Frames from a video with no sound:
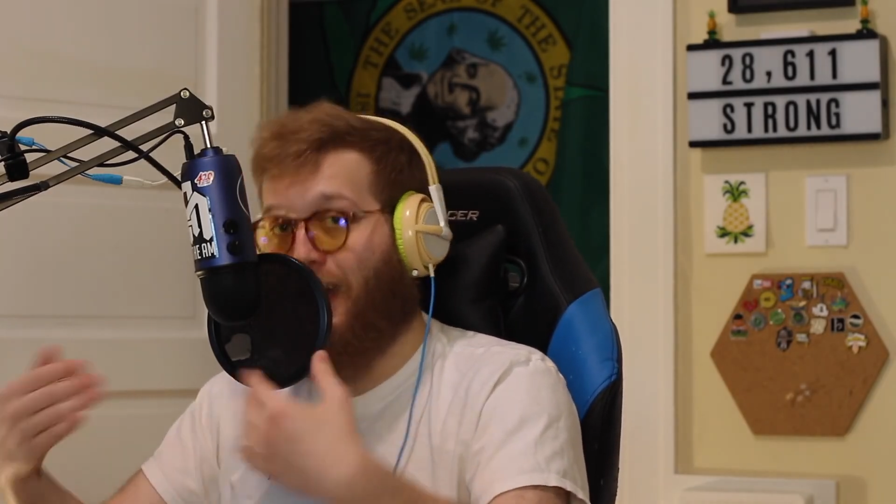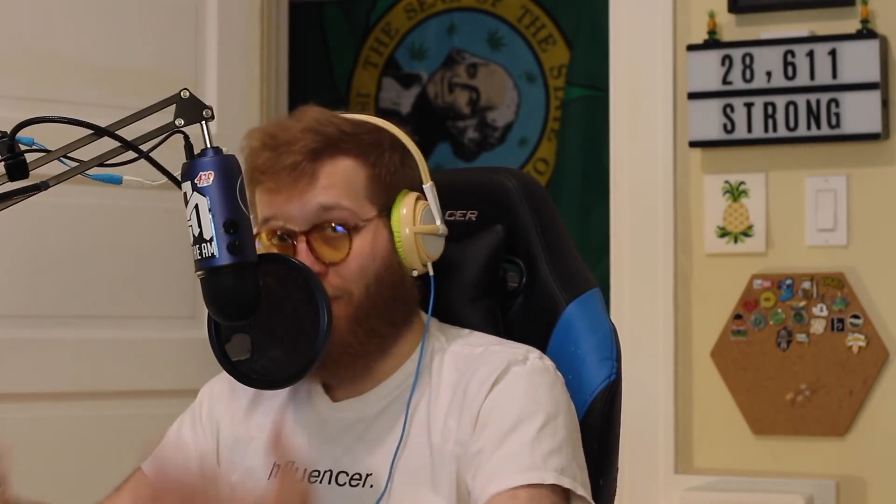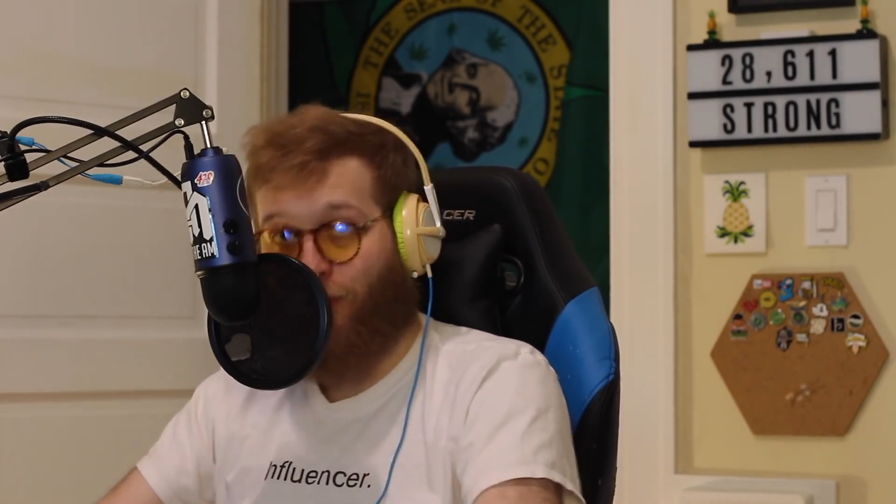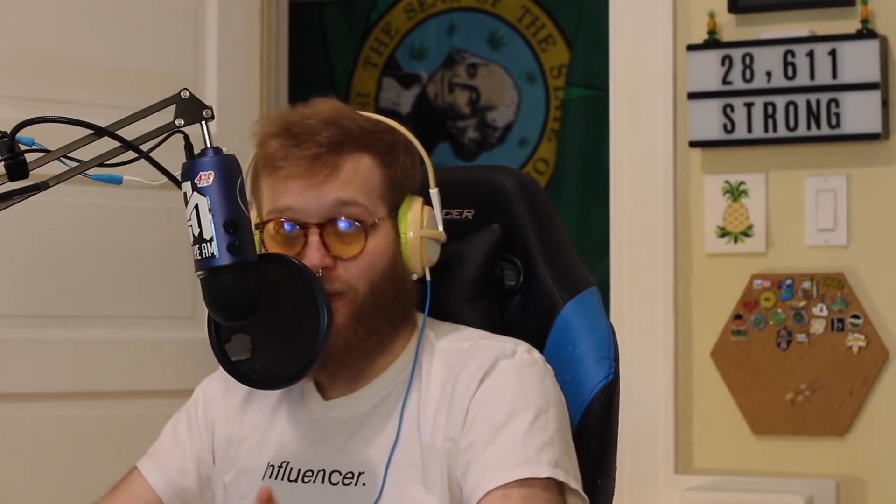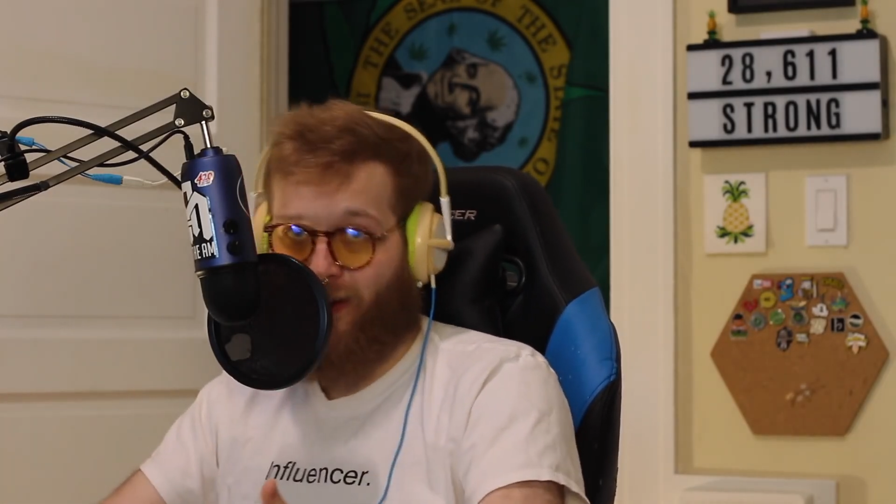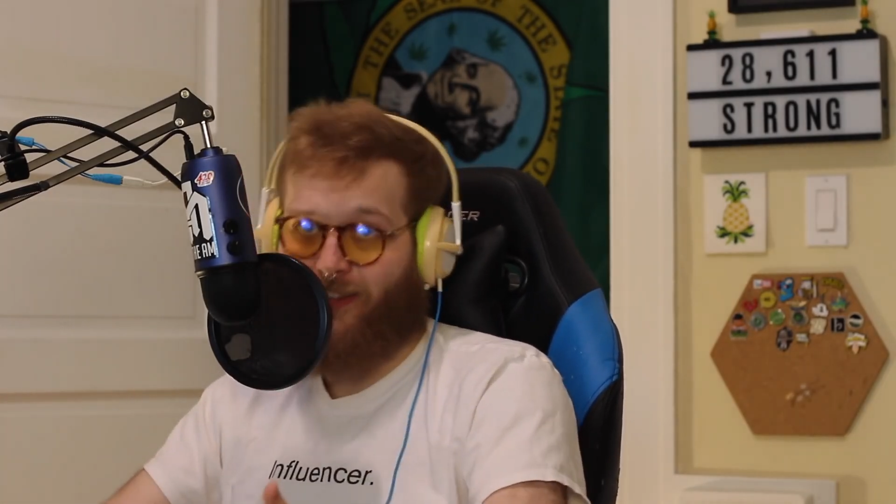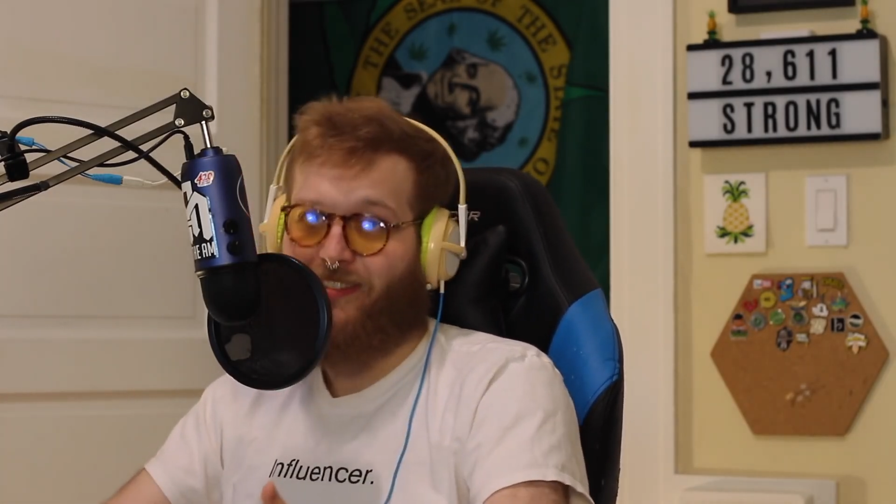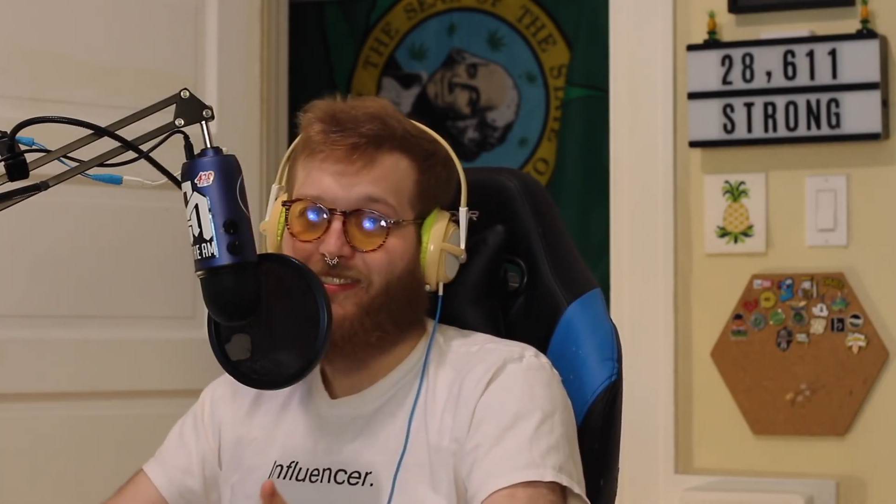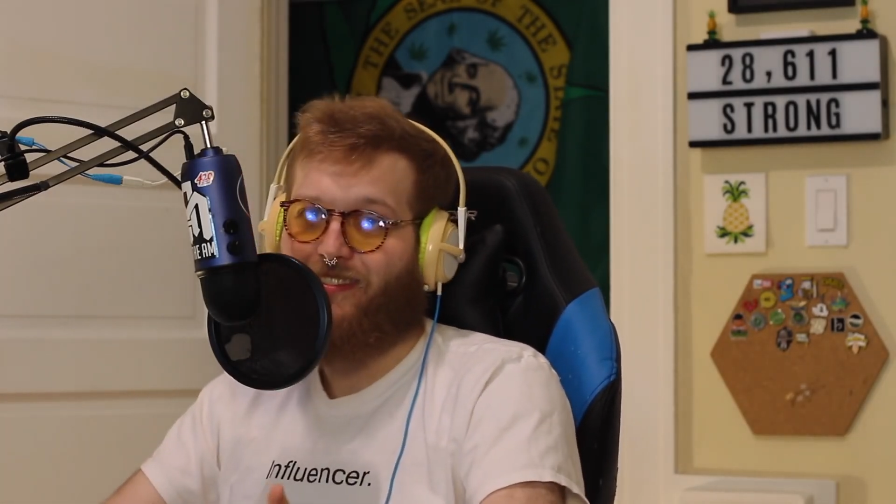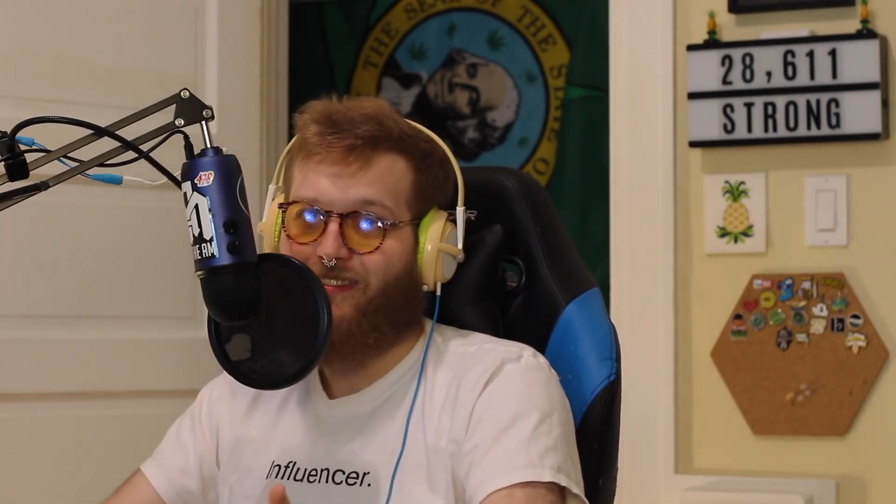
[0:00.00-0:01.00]
and move
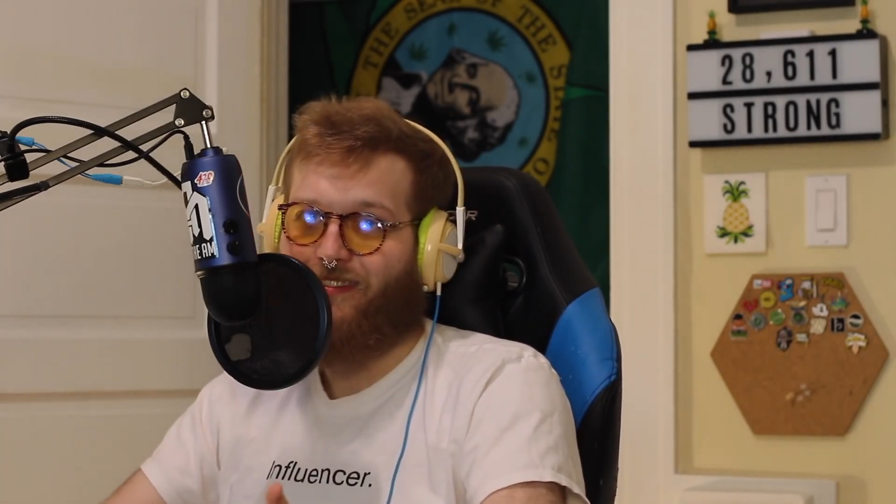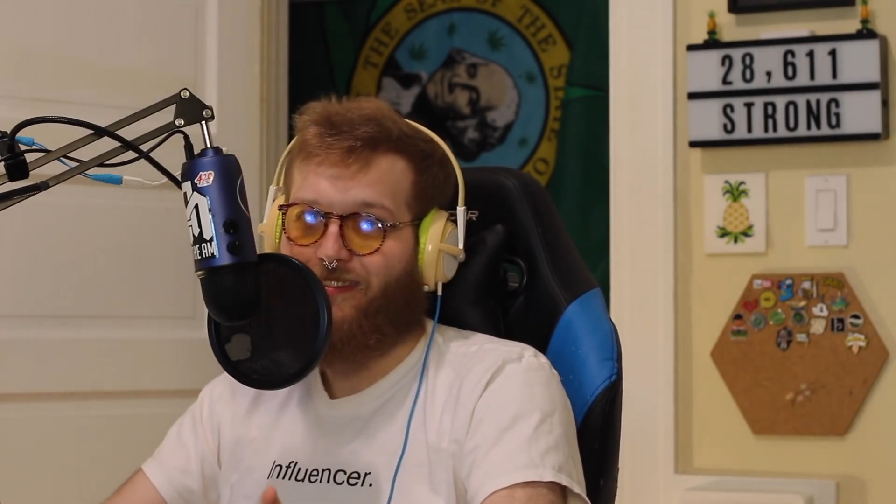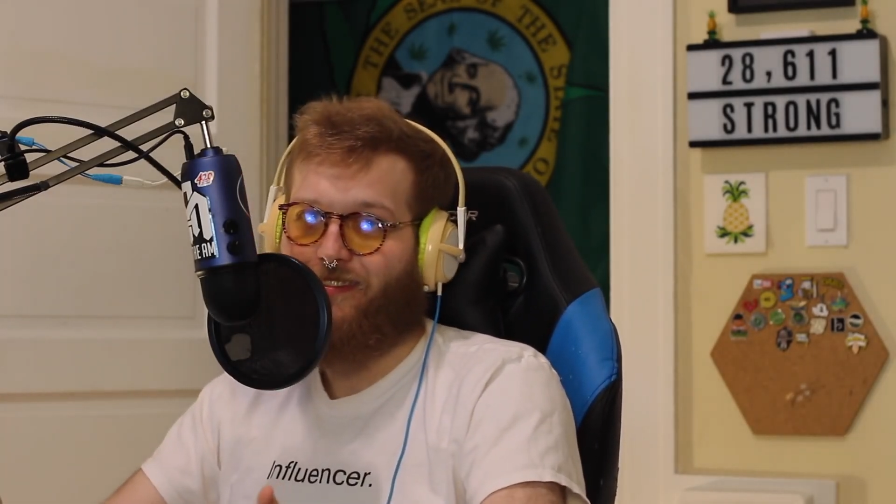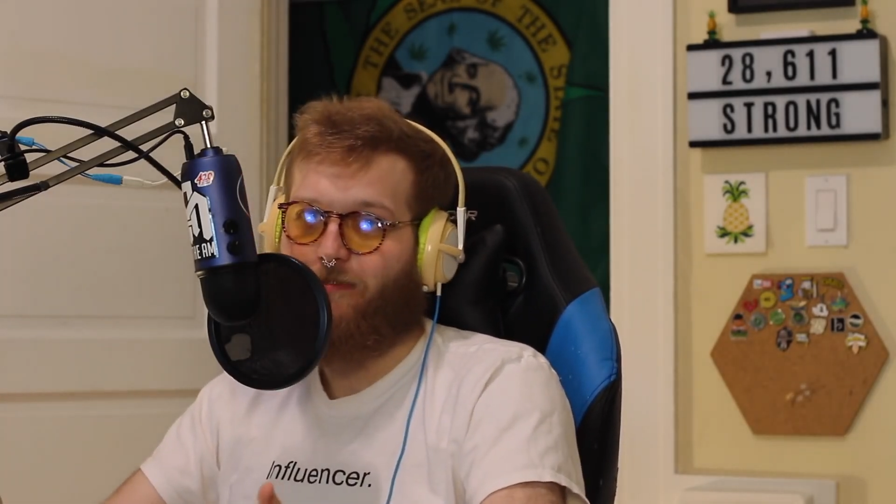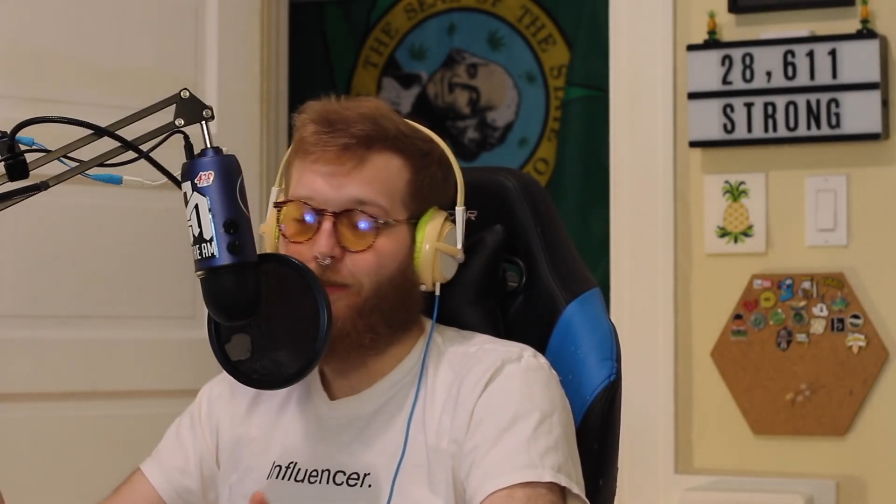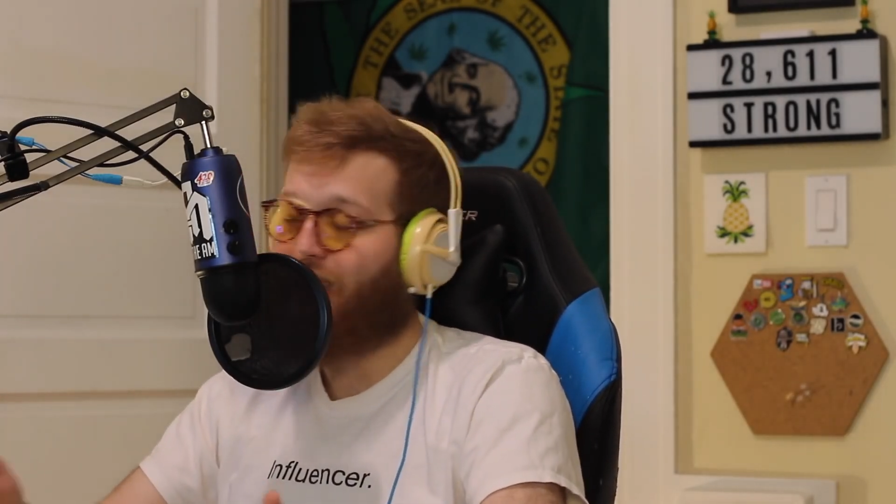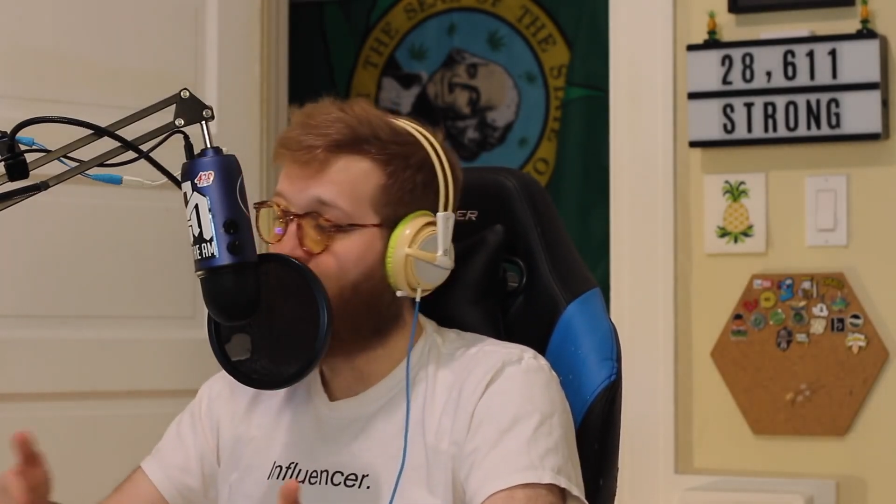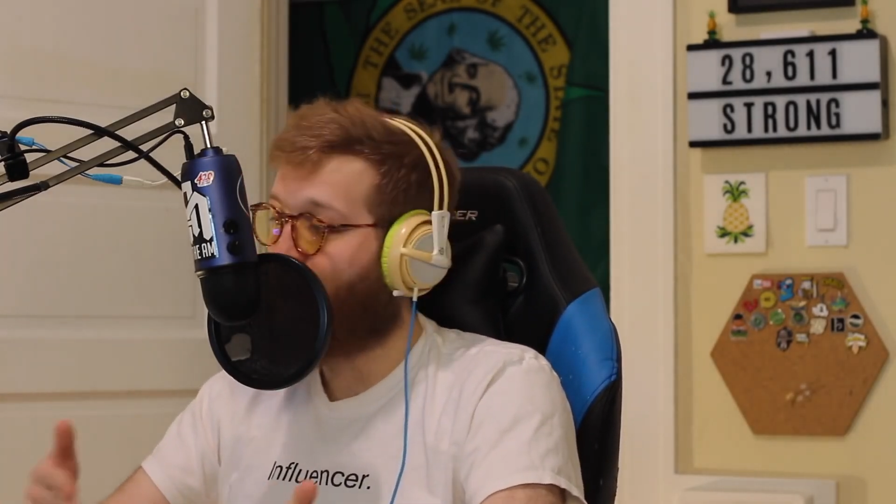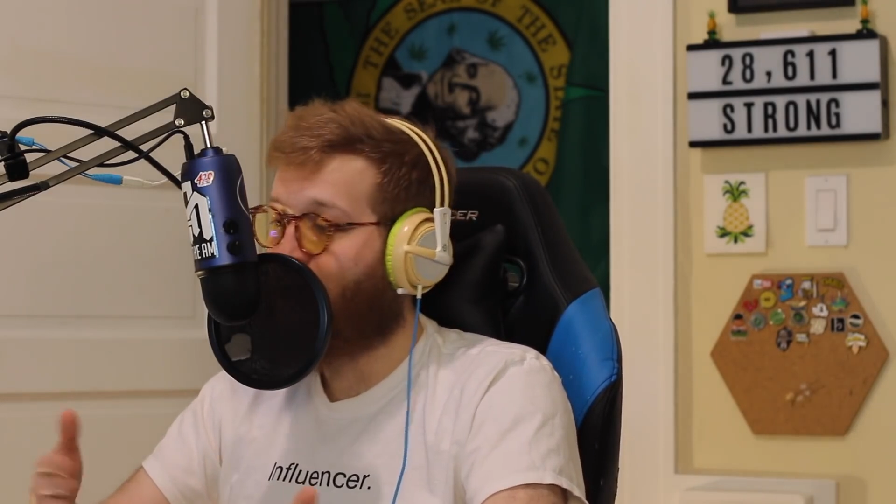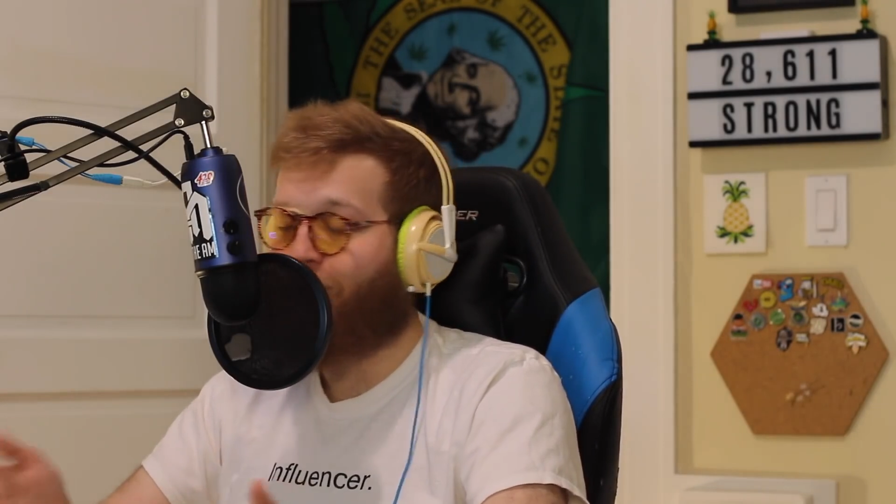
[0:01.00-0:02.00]
on. Because when you